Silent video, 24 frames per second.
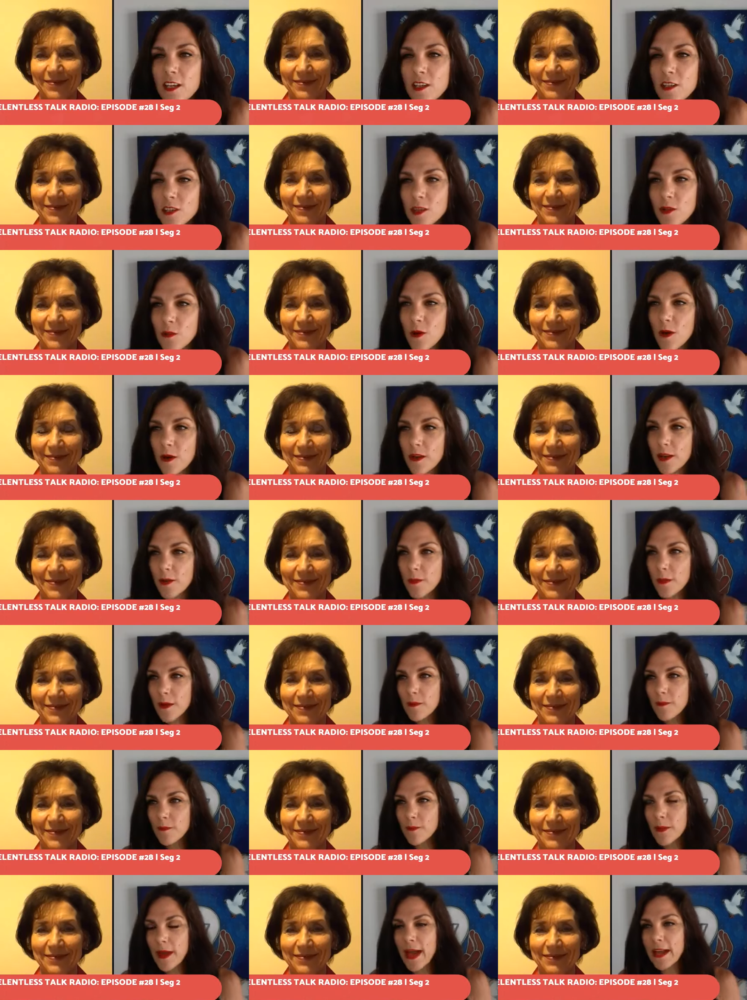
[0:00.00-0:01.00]
Speaker 1: So,
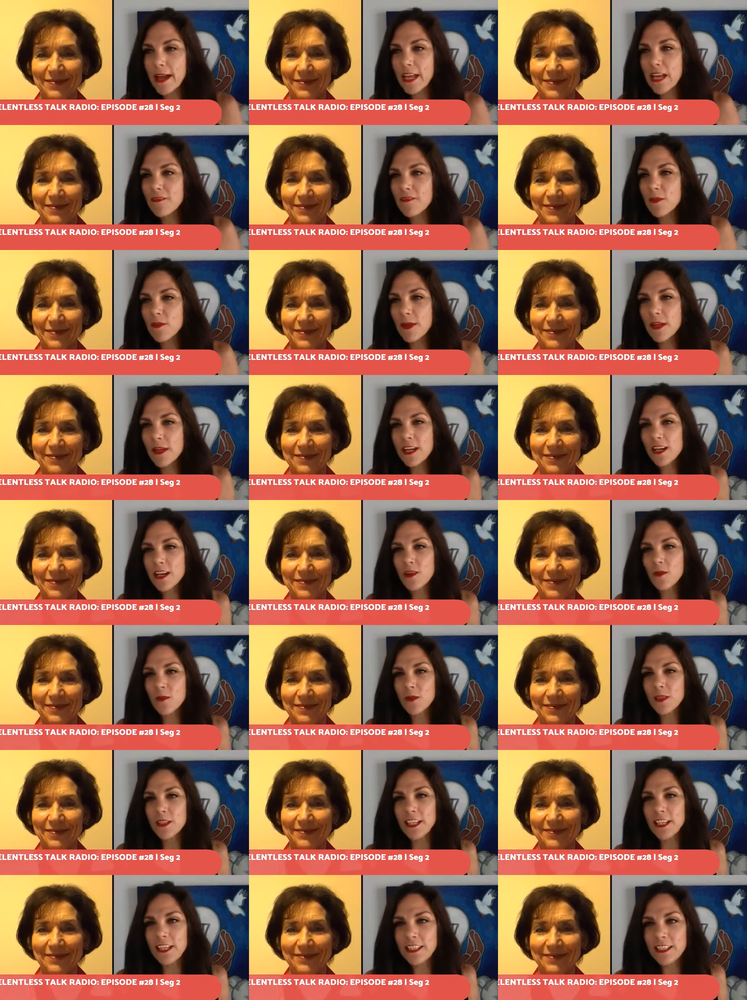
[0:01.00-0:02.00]
welcome back, everybody, to
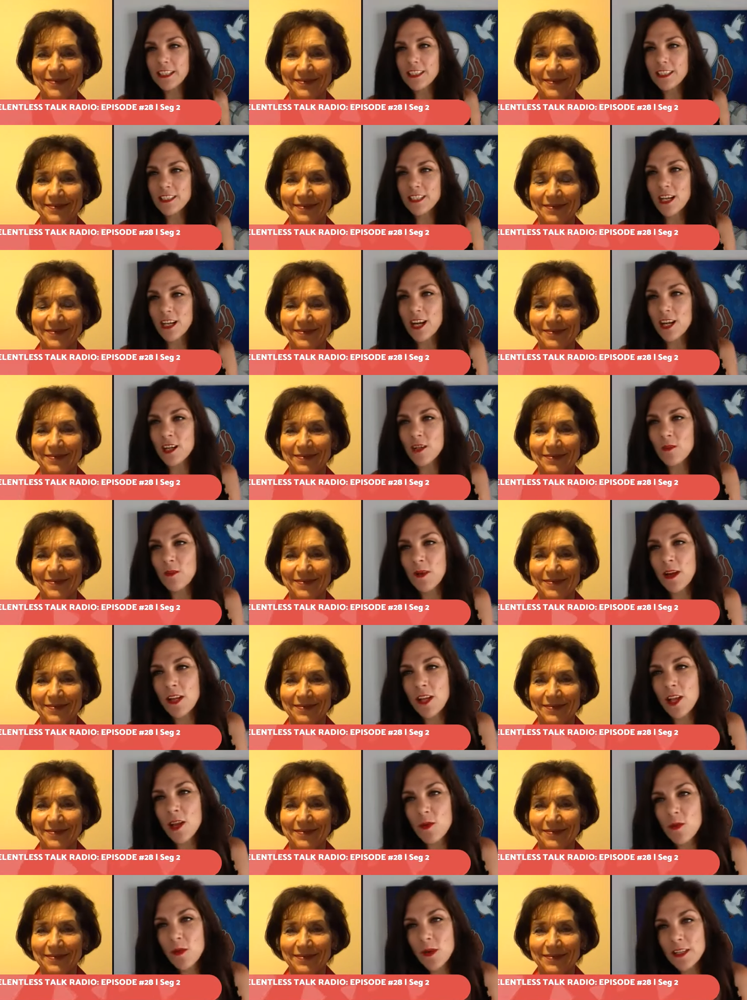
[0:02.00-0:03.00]
Relentless Talk
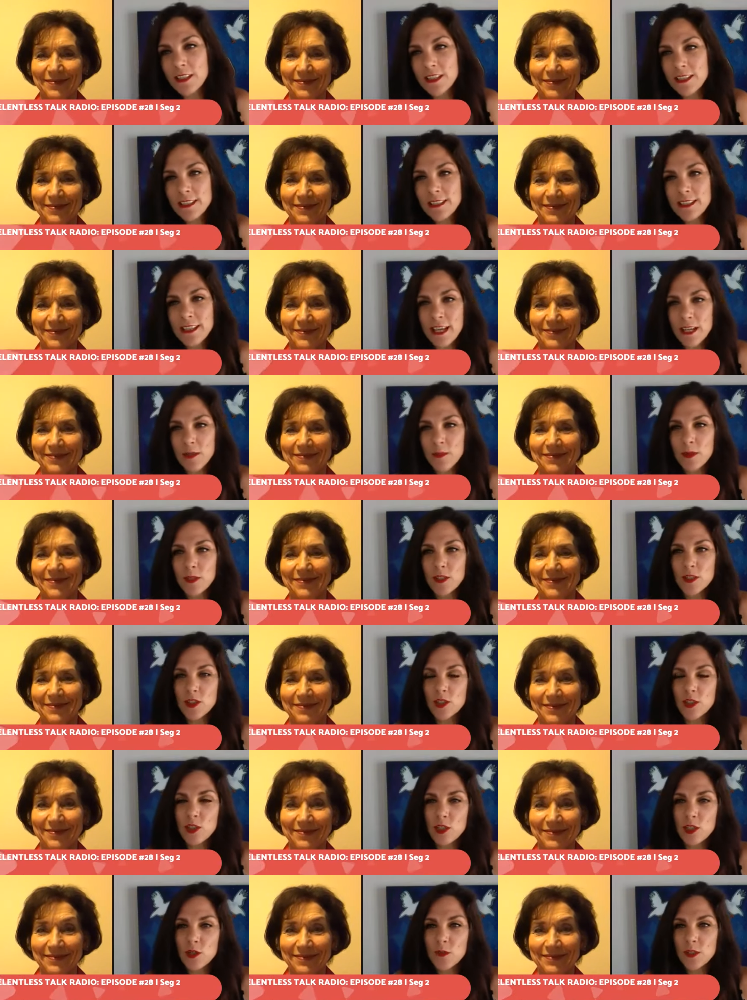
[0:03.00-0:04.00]
Radio. We're on segment
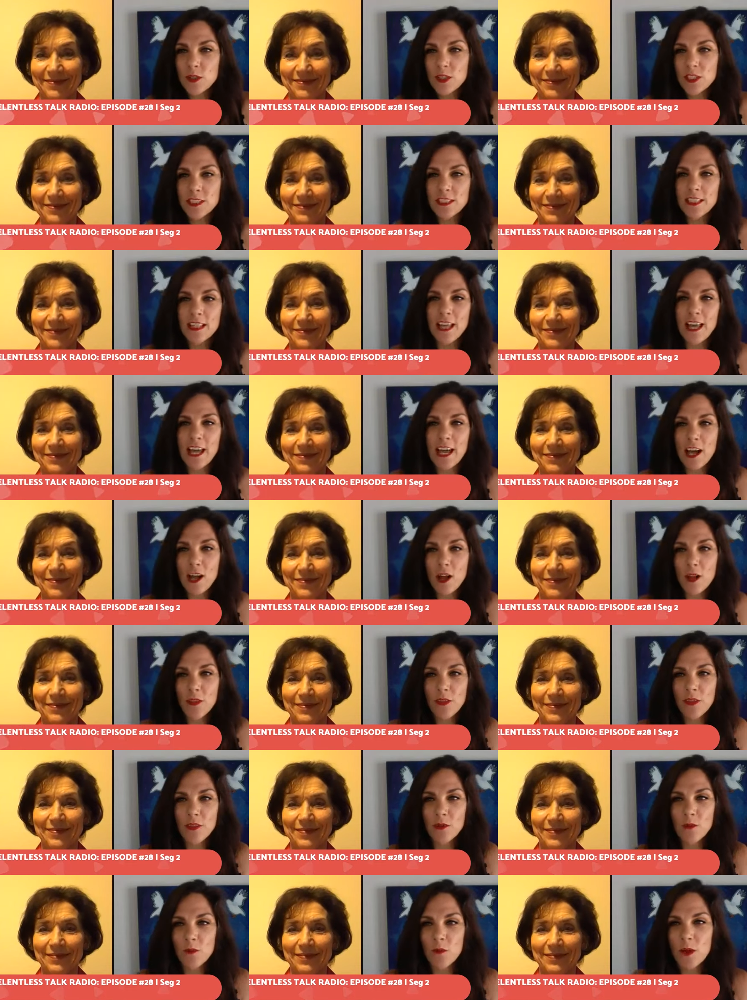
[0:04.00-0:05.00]
two, which is the
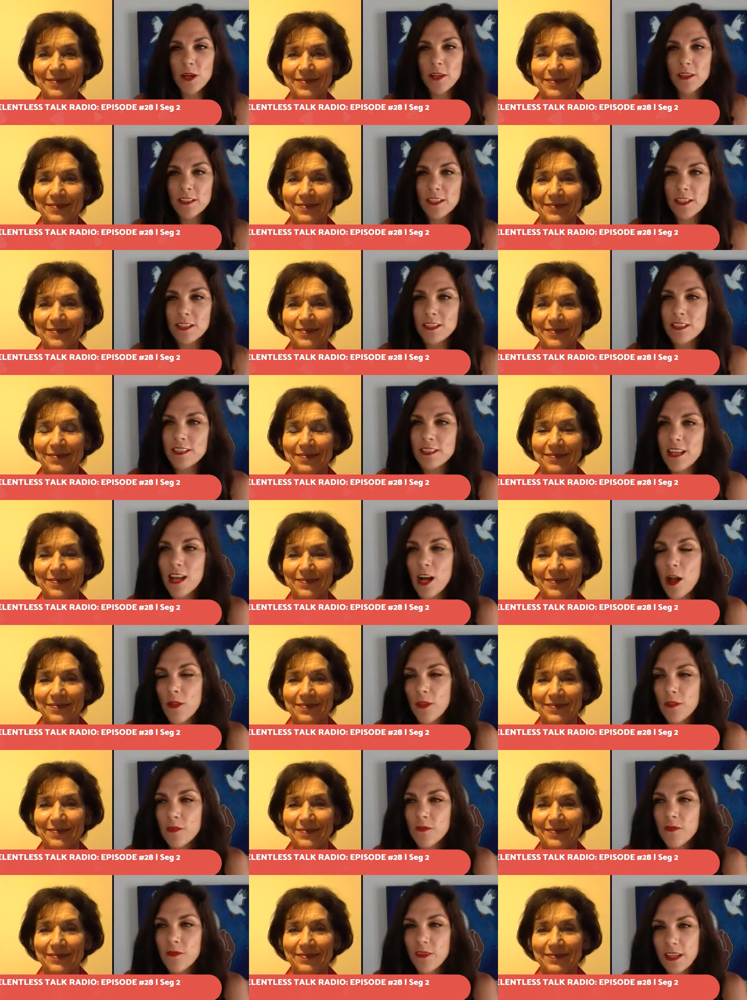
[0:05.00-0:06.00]
health and wellness, the
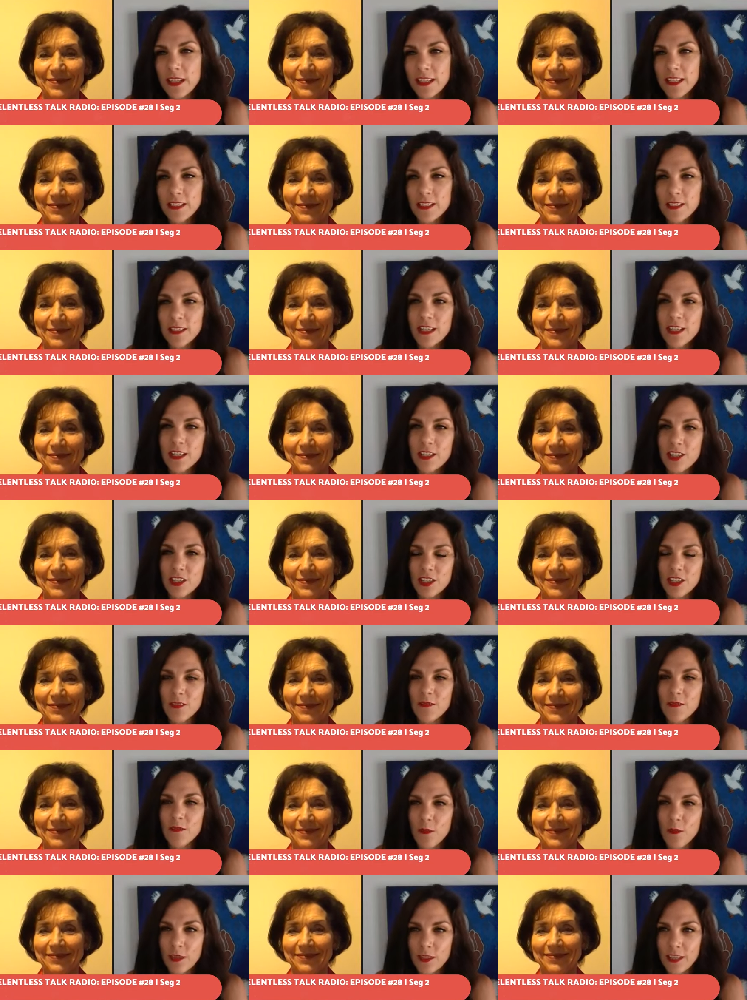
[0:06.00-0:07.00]
health and fitness section
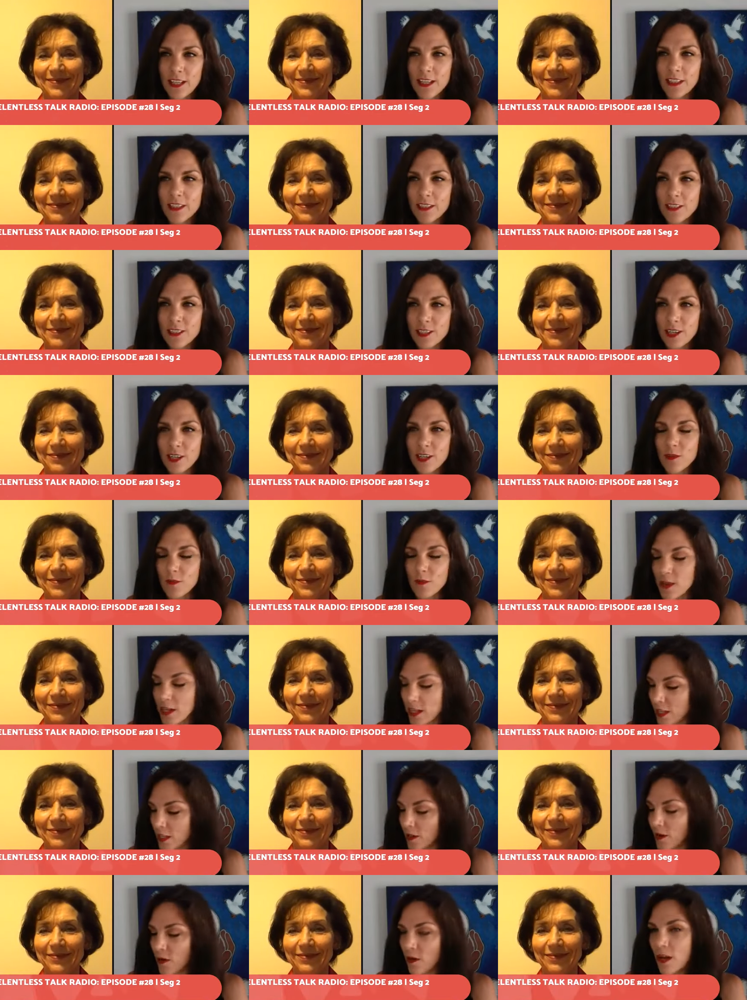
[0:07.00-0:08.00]
of Relentless Talk
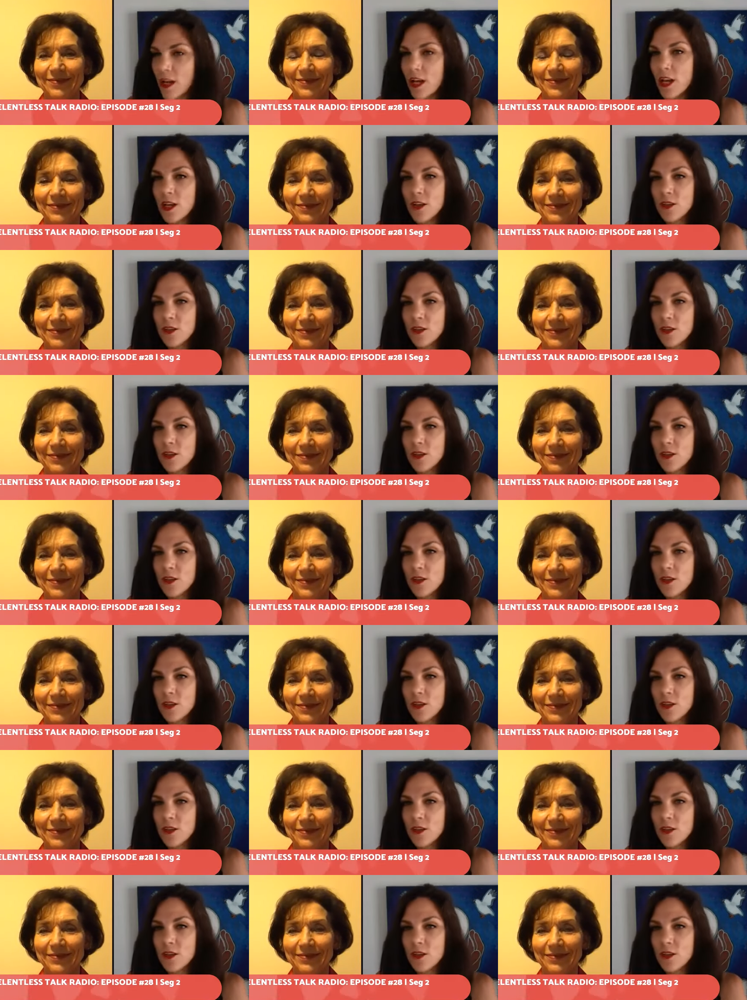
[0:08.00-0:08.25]
Radio.